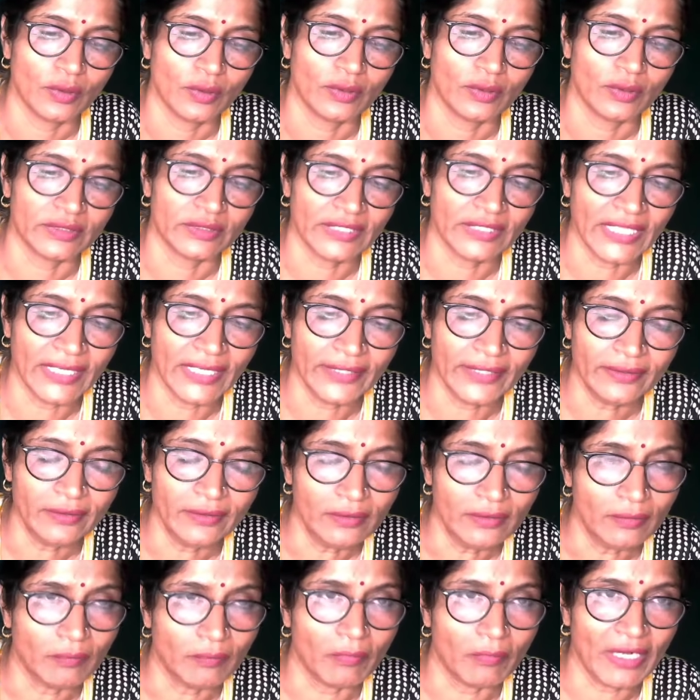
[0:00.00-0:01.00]
Then
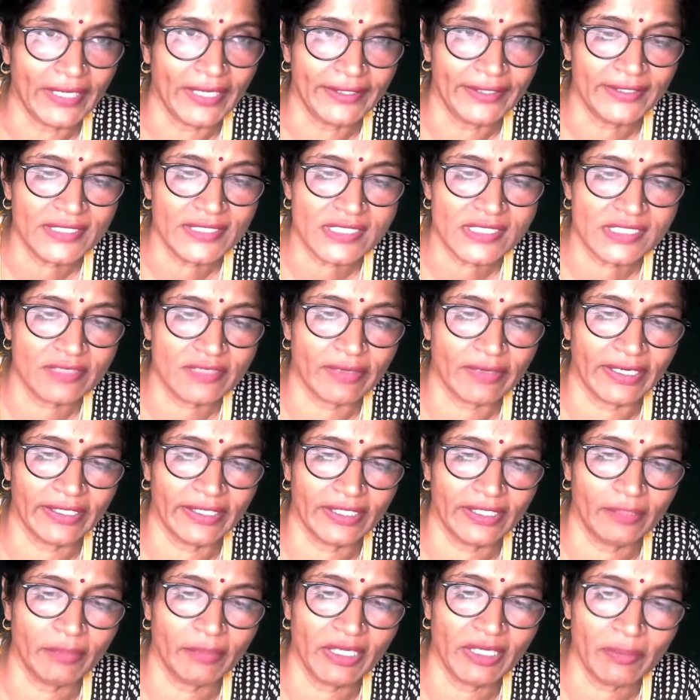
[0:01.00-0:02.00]
minus
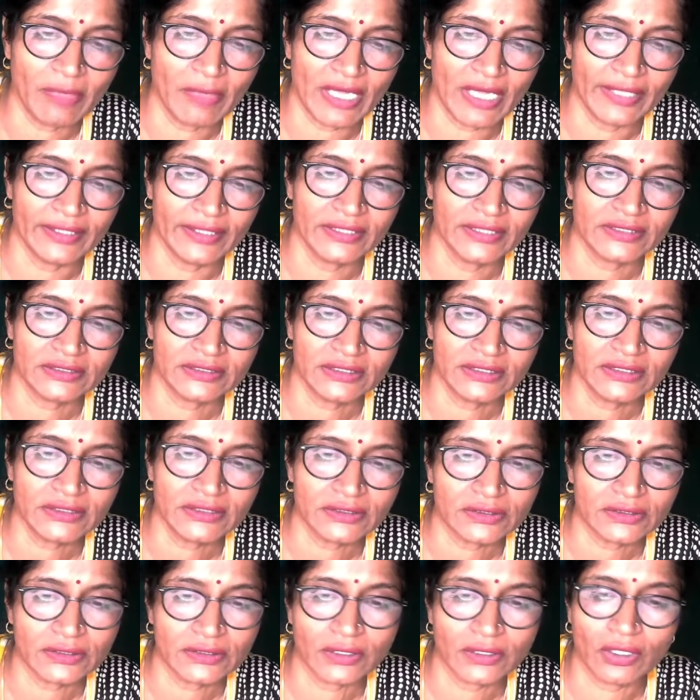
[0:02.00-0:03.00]
divided by minus
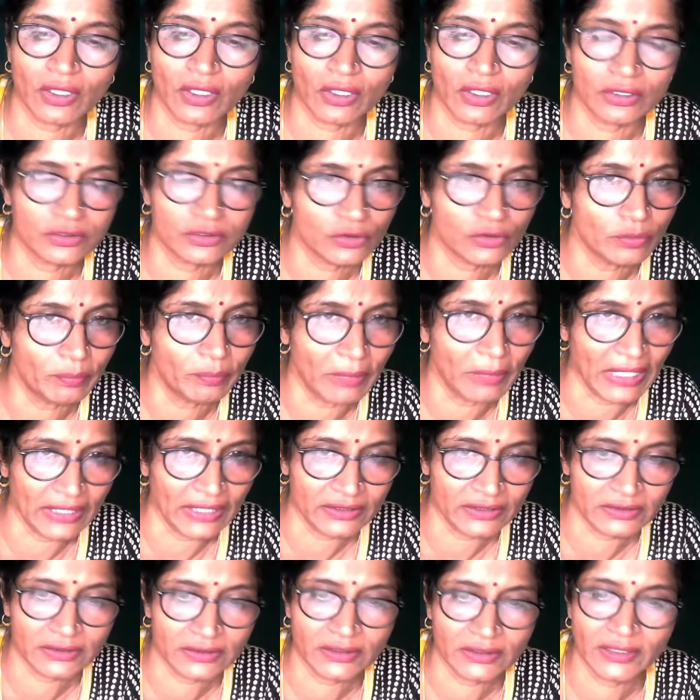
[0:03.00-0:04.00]
is also
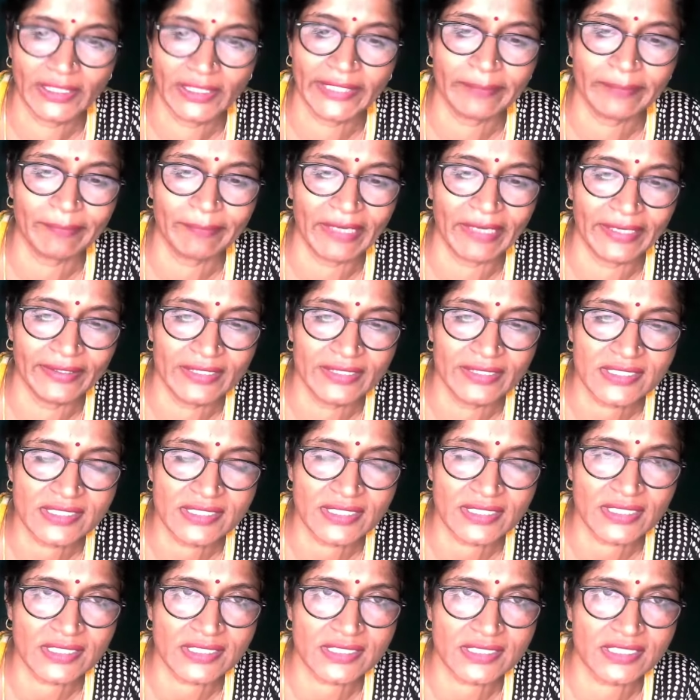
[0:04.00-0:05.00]
plus. Like minus
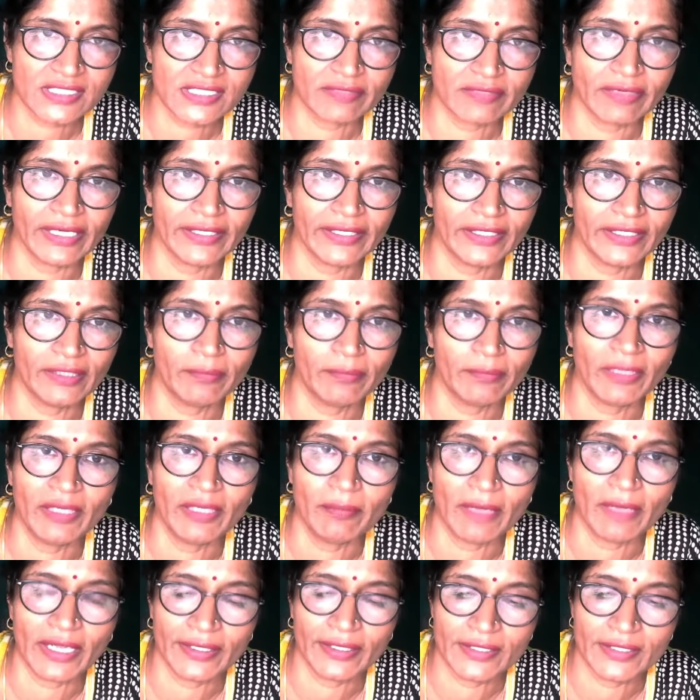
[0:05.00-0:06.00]
6 divided by
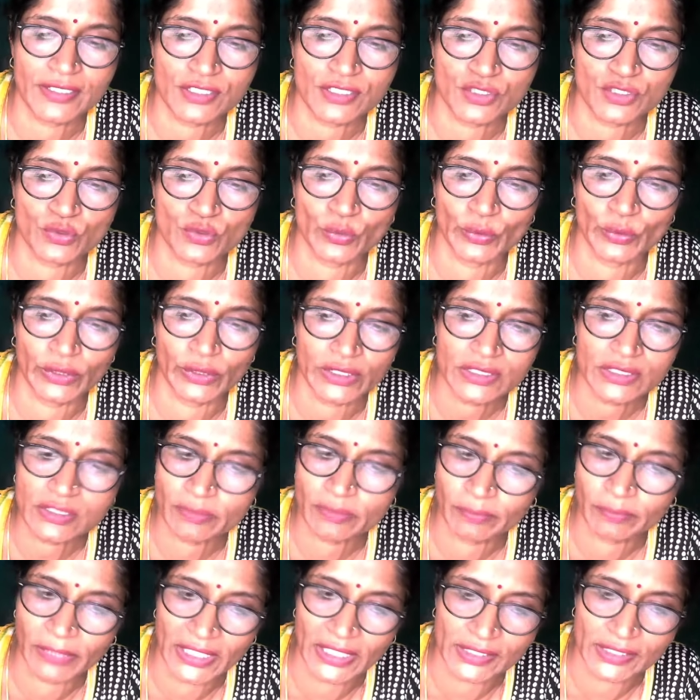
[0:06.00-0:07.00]
minus 2 is
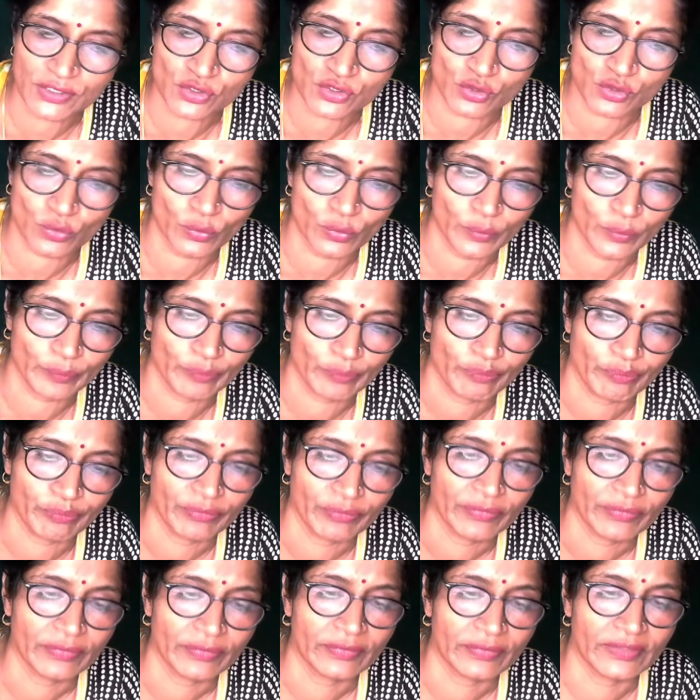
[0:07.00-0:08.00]
plus 2.
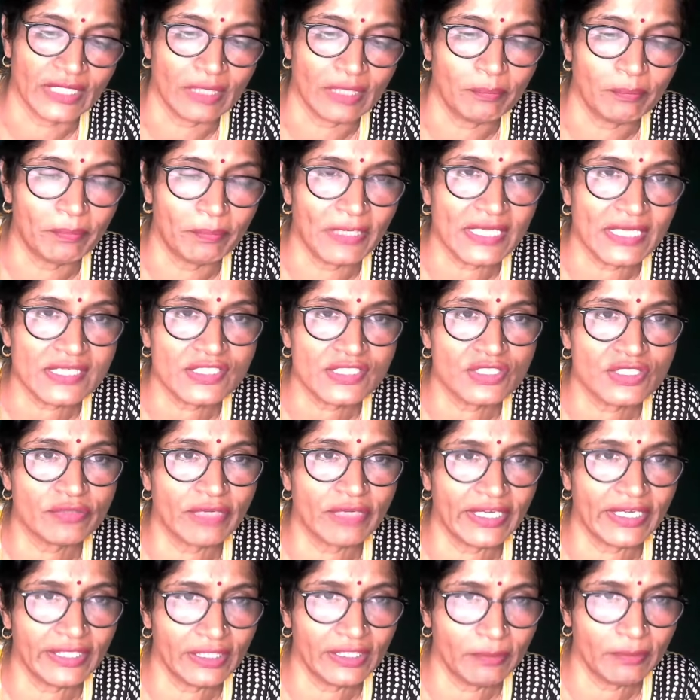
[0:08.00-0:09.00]
Then plus
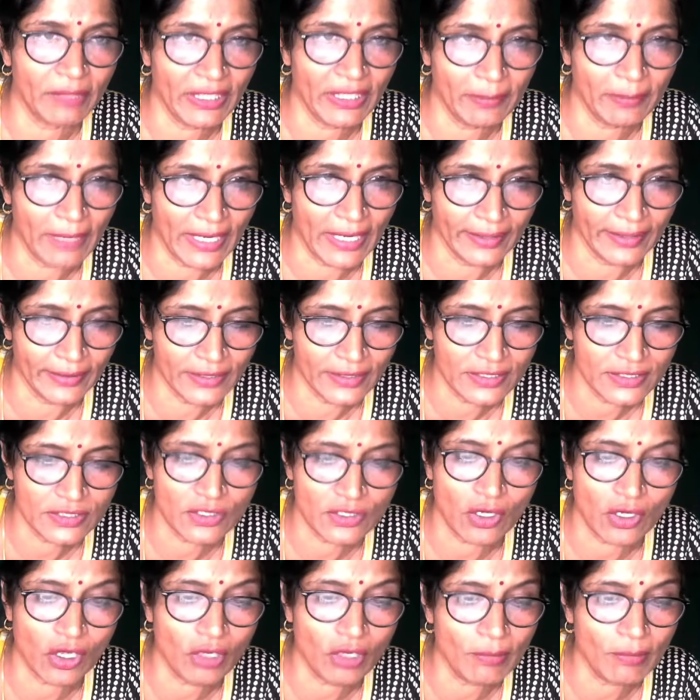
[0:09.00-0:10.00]
divided by minus
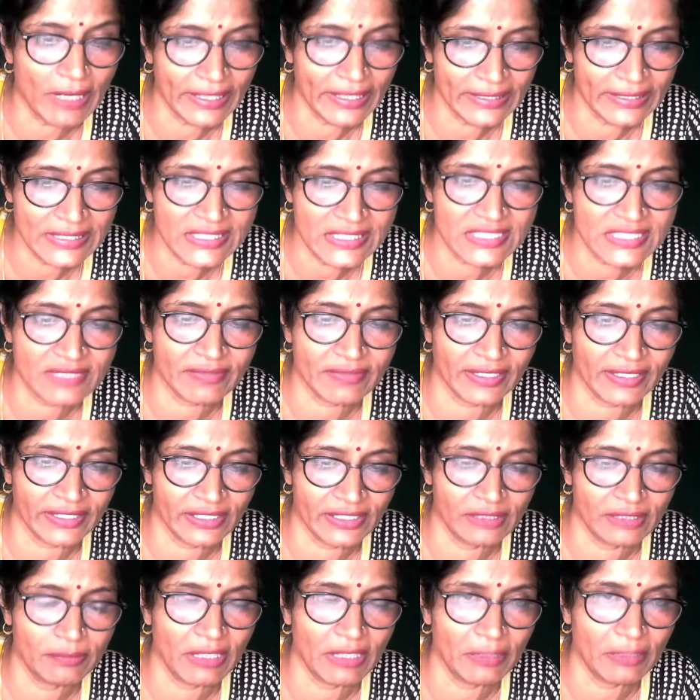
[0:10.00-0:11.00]
or minus
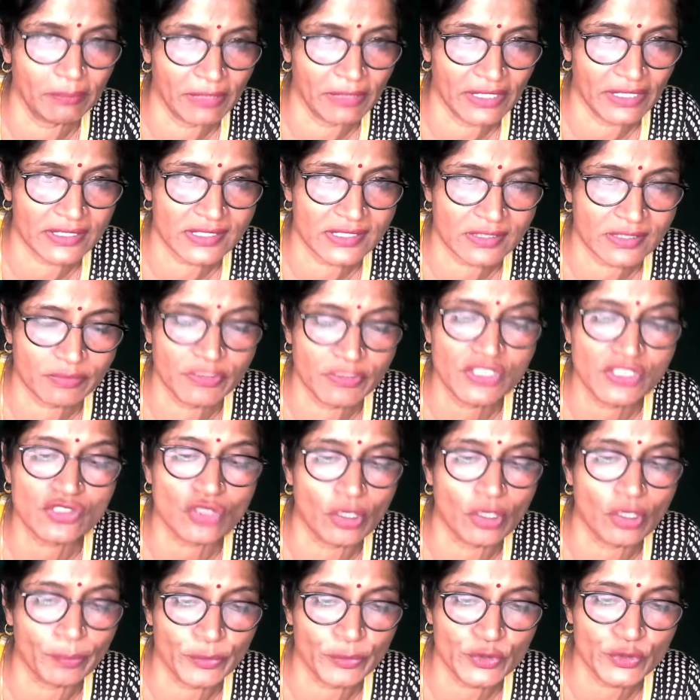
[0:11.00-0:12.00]
divided by plus means
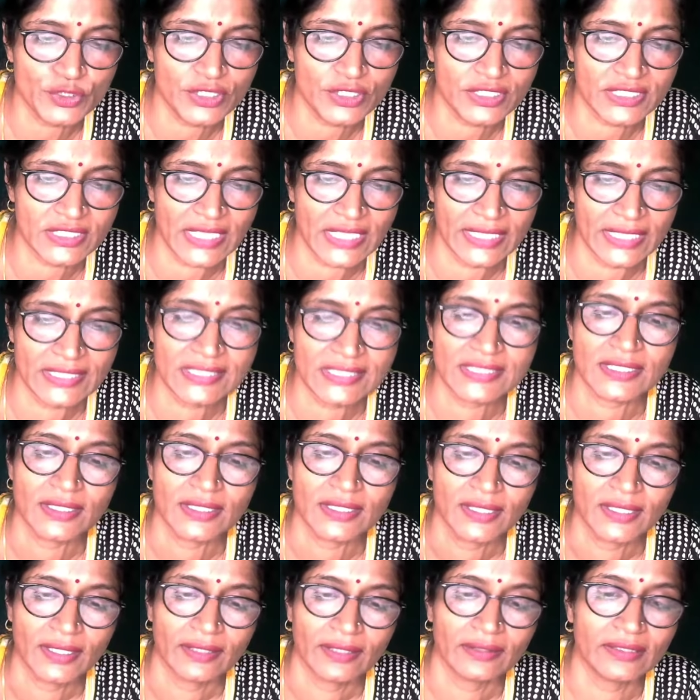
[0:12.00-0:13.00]
opposite signs.
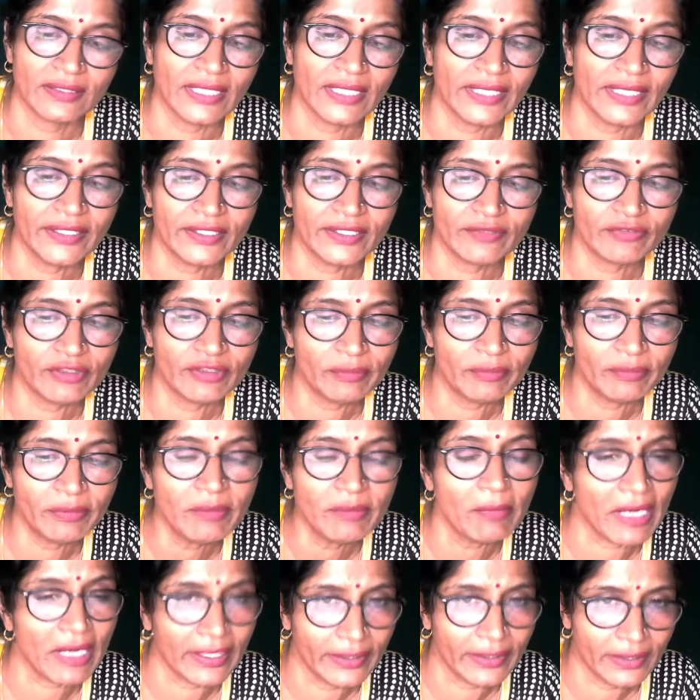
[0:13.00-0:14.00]
Then it will be
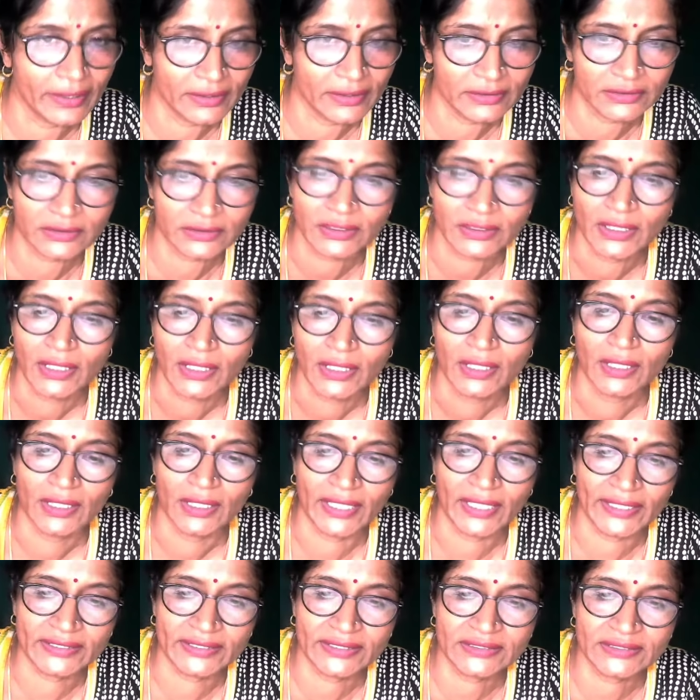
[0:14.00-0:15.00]
minus.
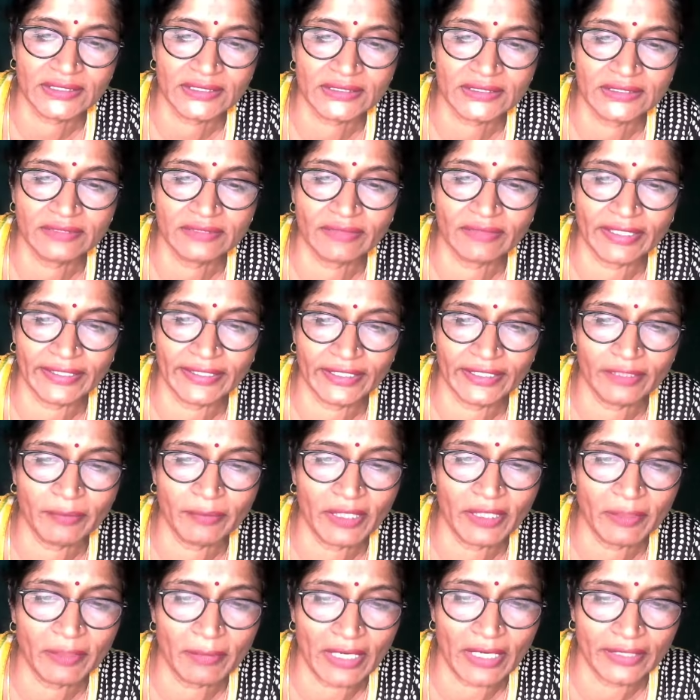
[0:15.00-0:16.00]
Like 6 divided
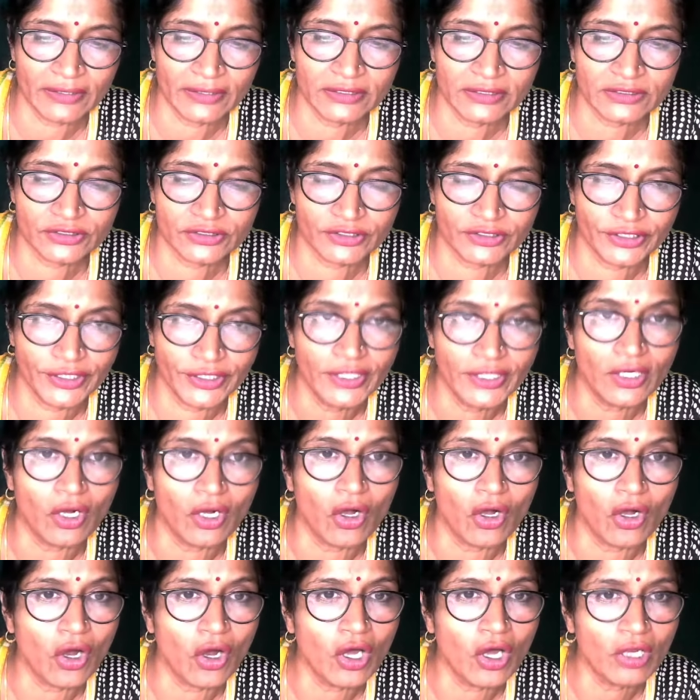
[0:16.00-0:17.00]
by minus 3
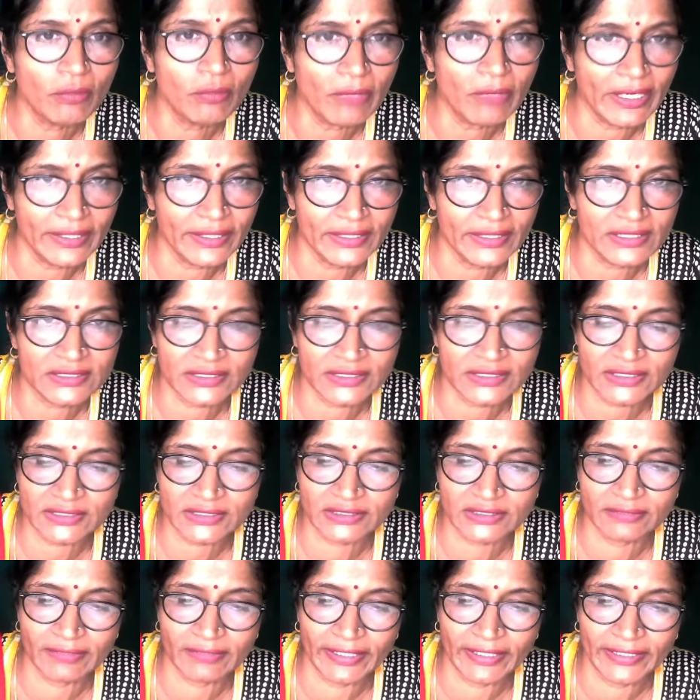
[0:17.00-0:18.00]
or minus 6
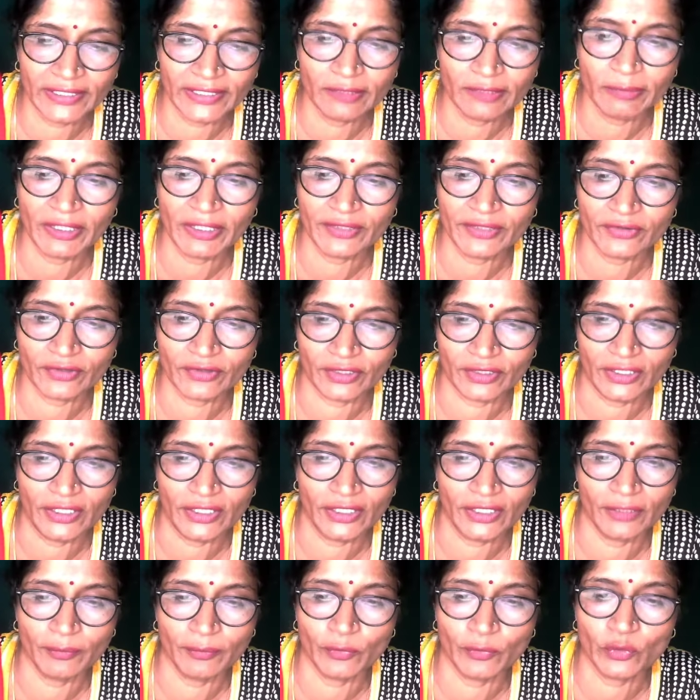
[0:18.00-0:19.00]
divided by 3.
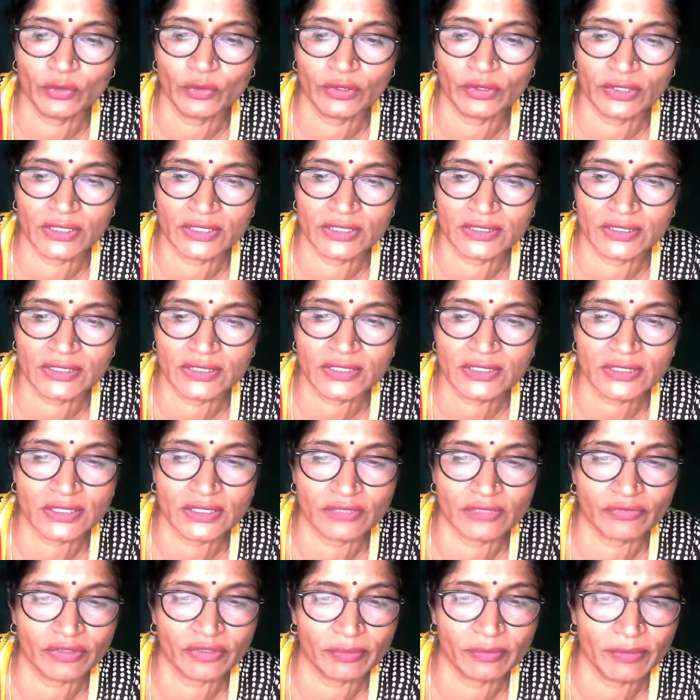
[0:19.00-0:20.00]
In both cases it
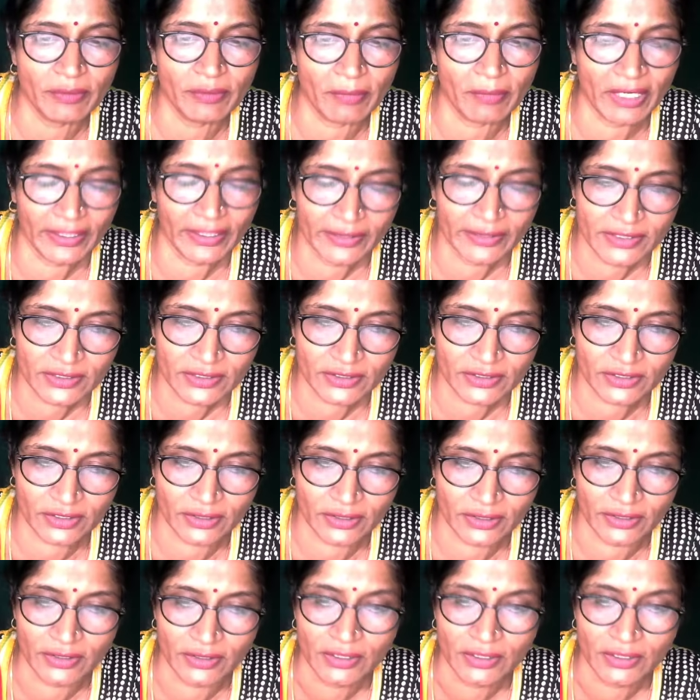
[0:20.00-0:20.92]
will be minus 3.